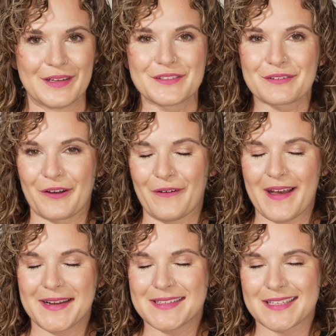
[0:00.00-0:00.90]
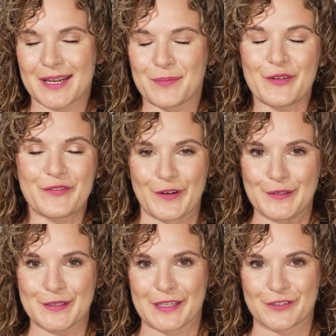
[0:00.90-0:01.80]
So go ahead and set up your
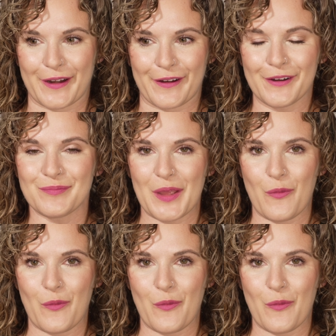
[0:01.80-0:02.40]
first link trigger